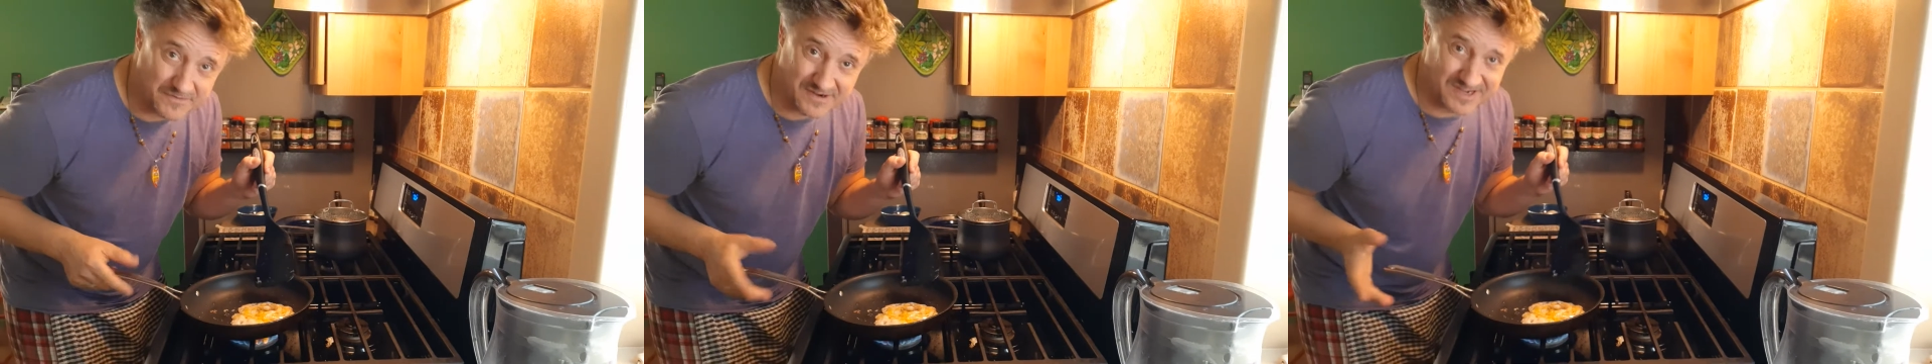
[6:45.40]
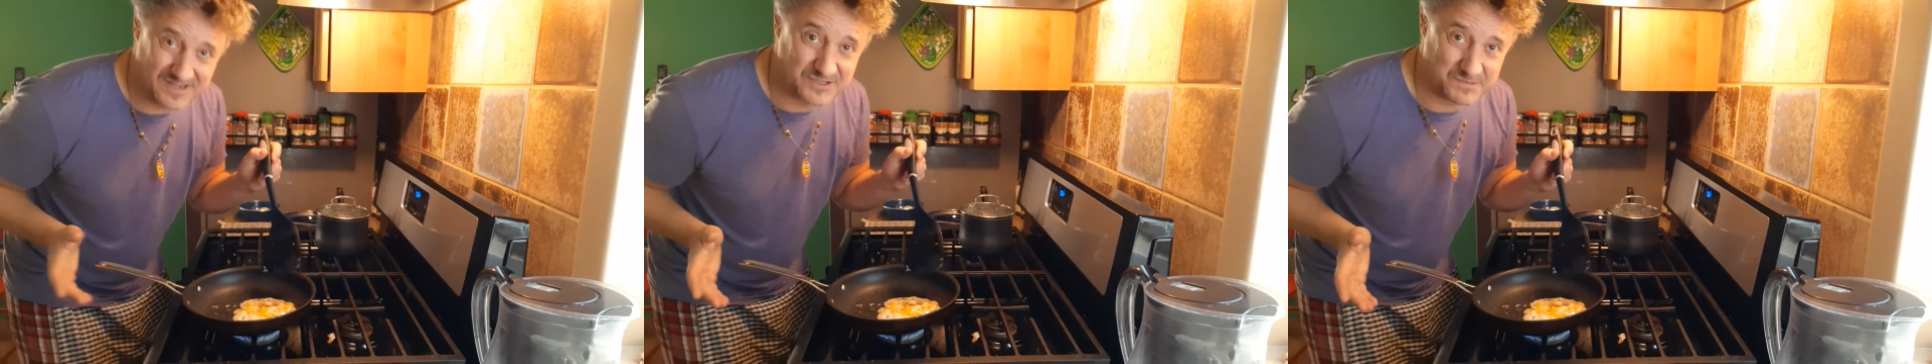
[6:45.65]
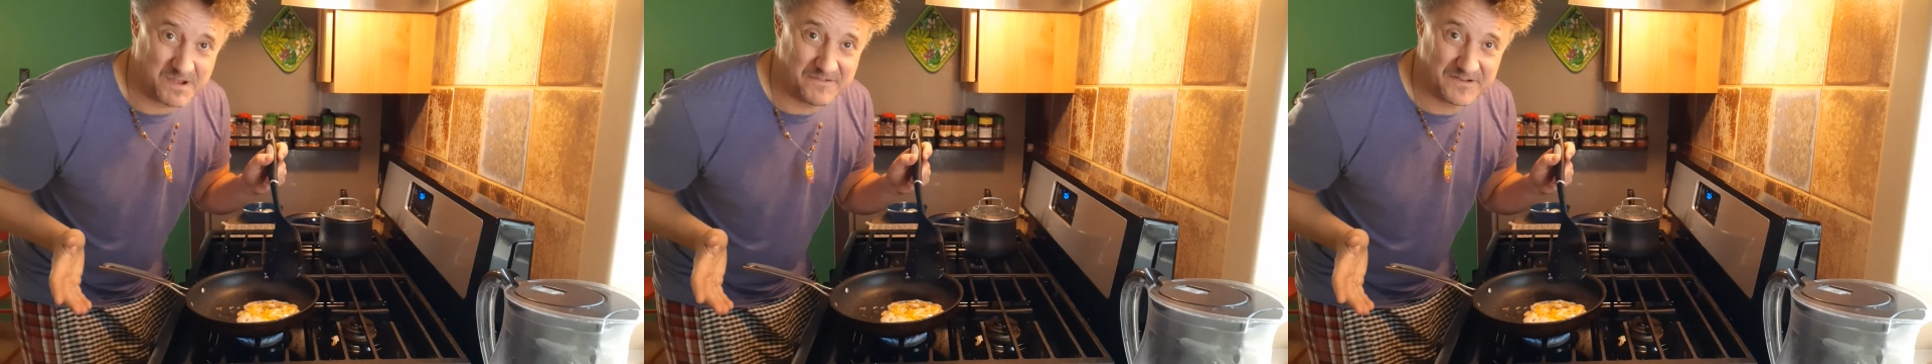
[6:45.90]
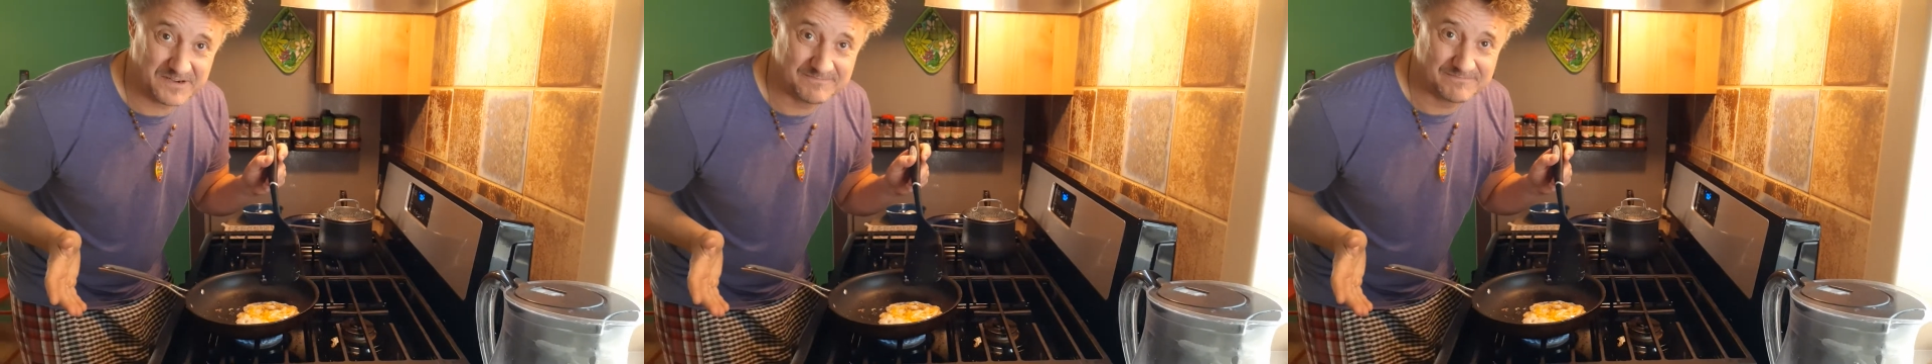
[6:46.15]
an English
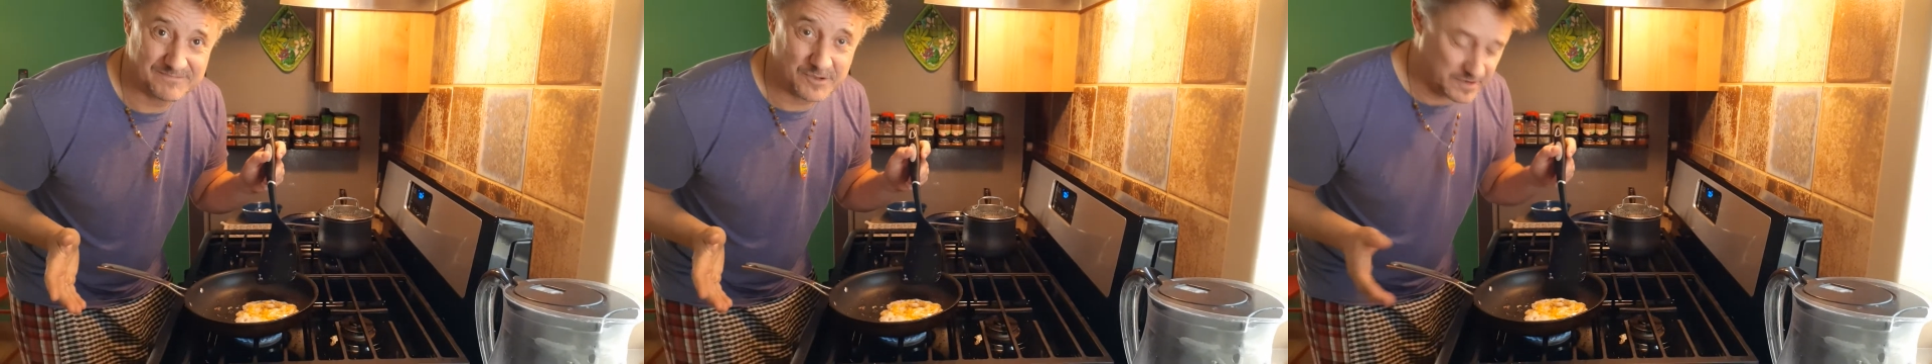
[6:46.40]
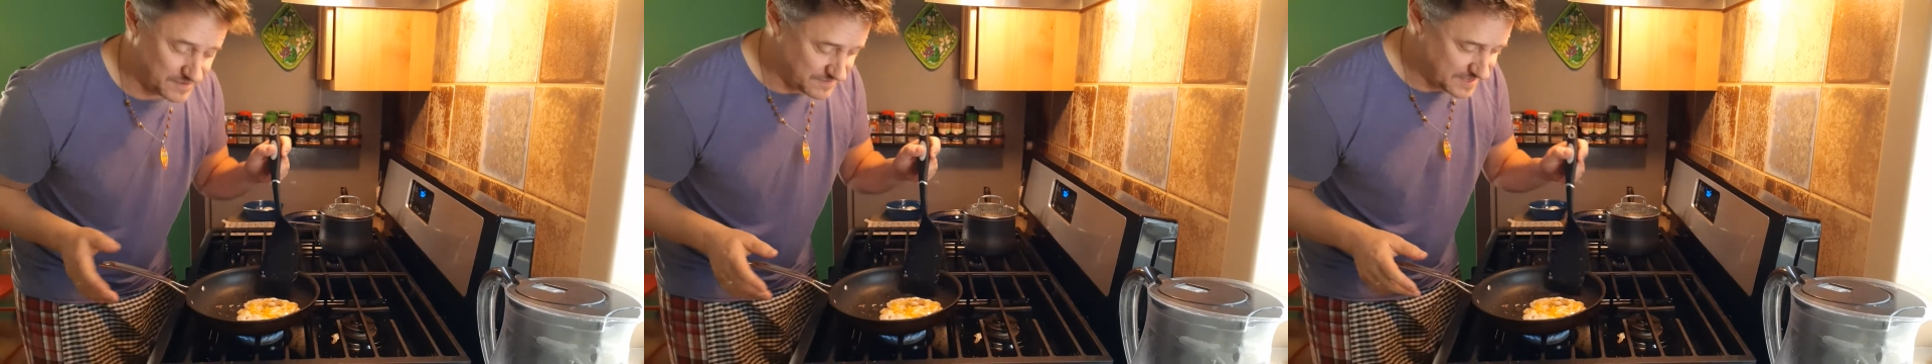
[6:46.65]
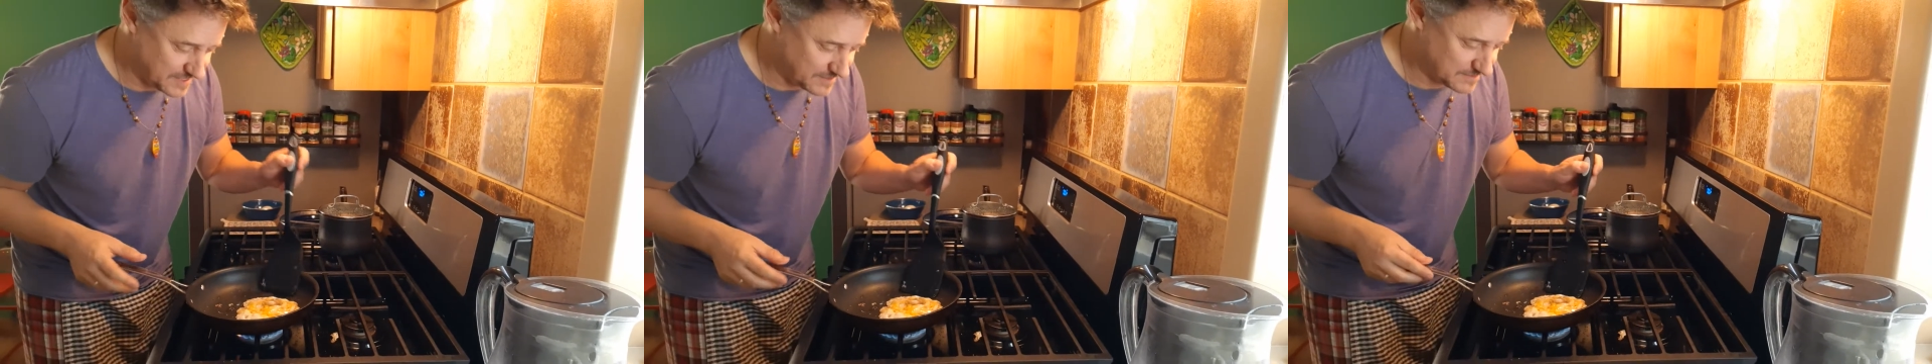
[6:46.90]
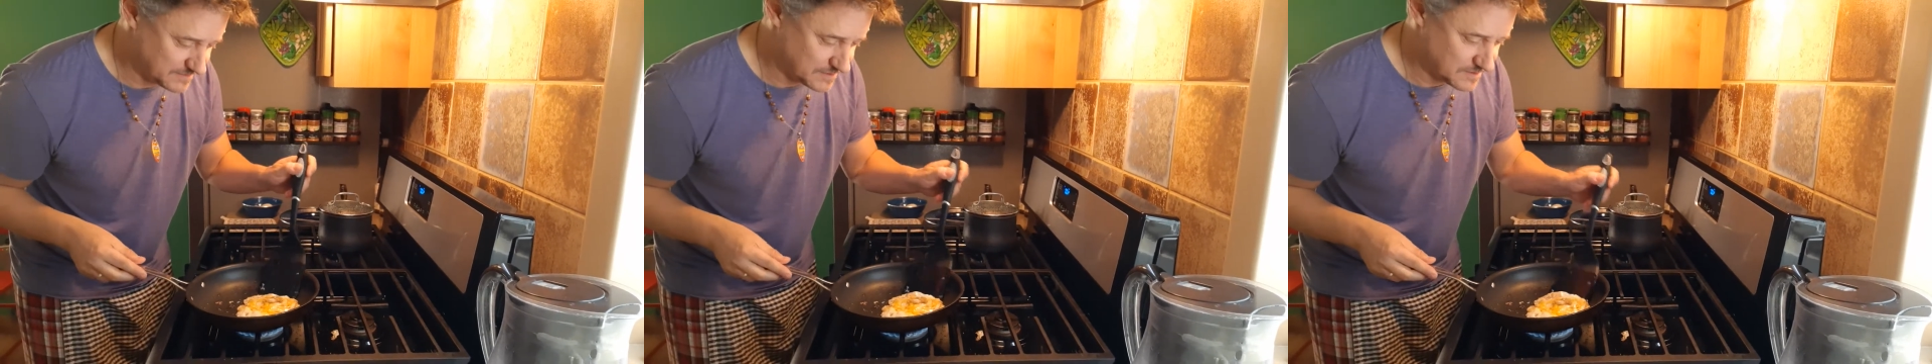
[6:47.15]
muffin, don't you think?
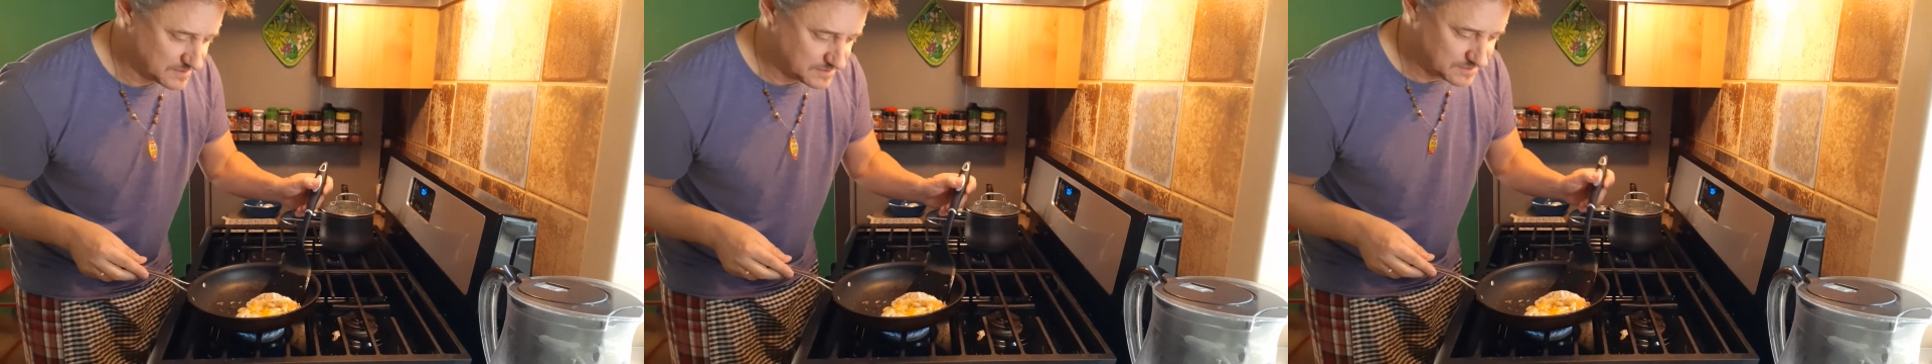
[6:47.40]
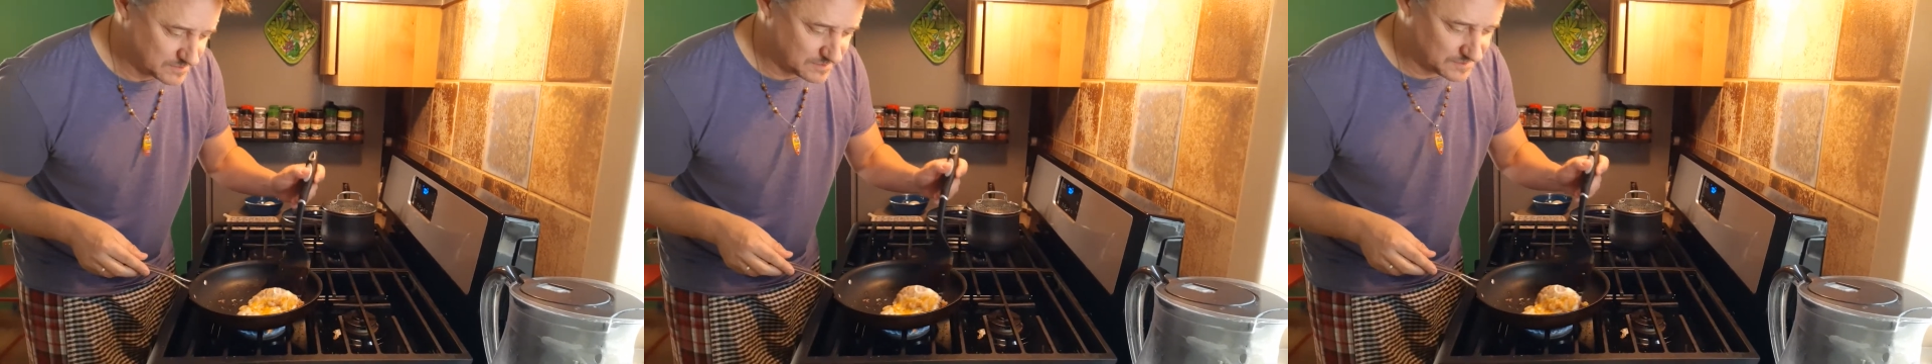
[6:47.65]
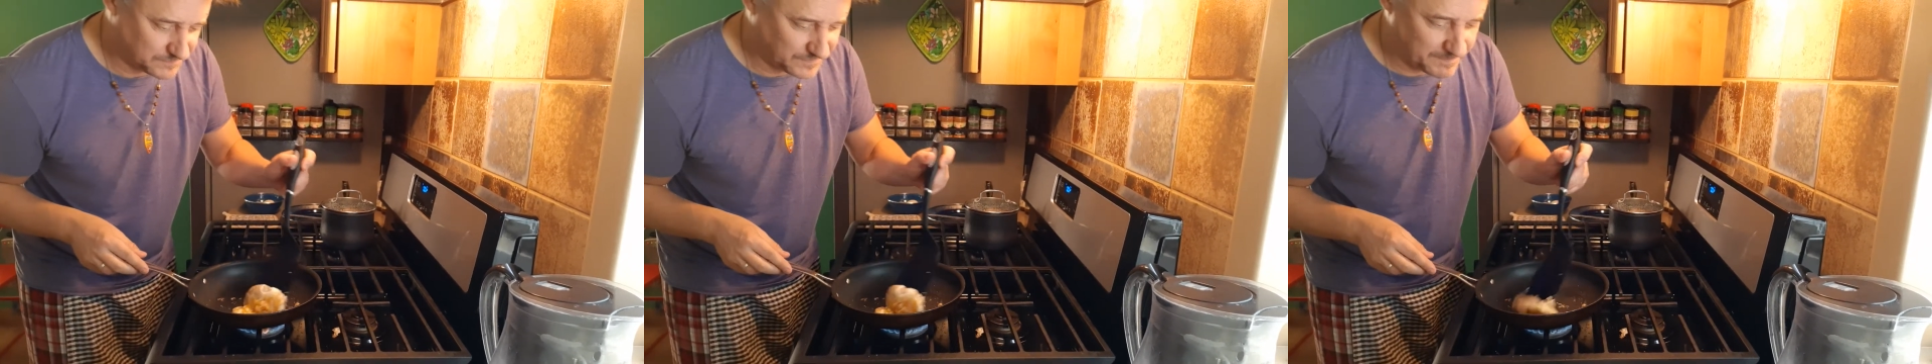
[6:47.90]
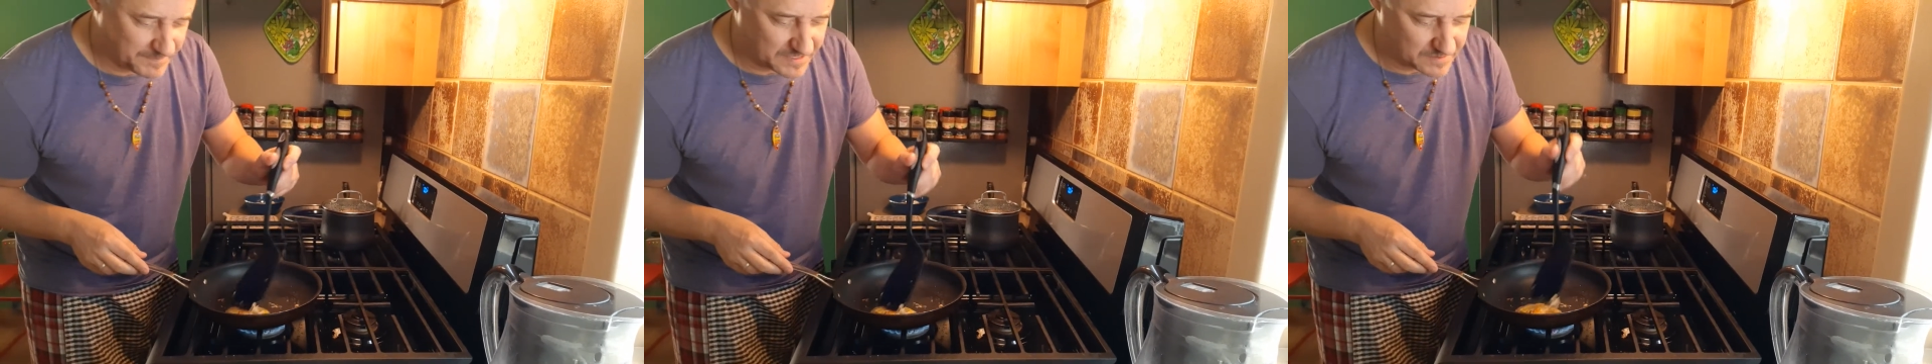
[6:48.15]
So let's
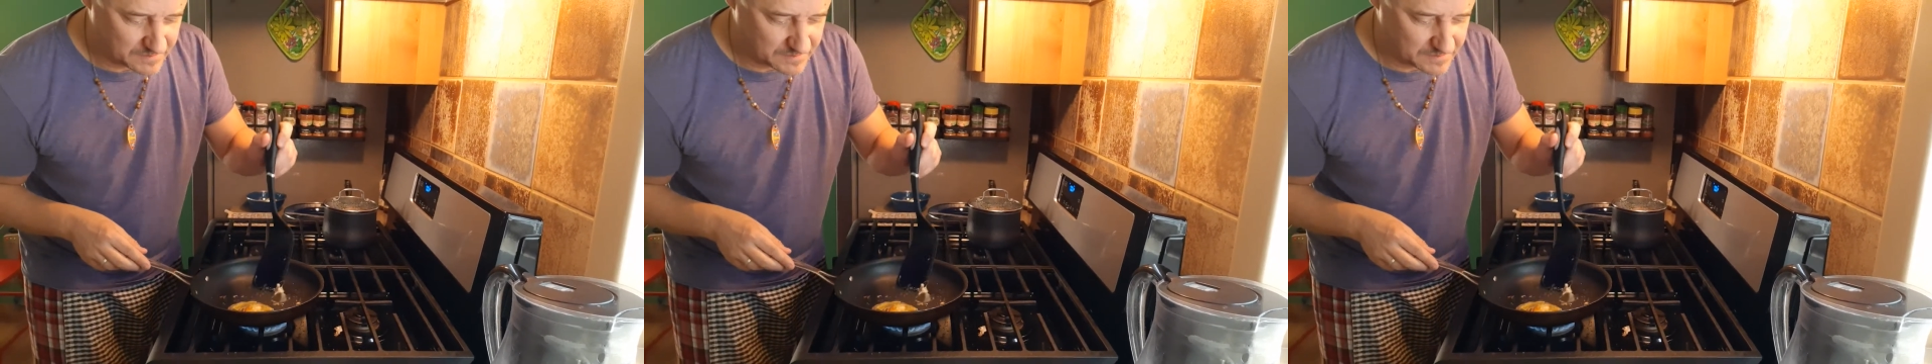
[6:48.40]
flip it.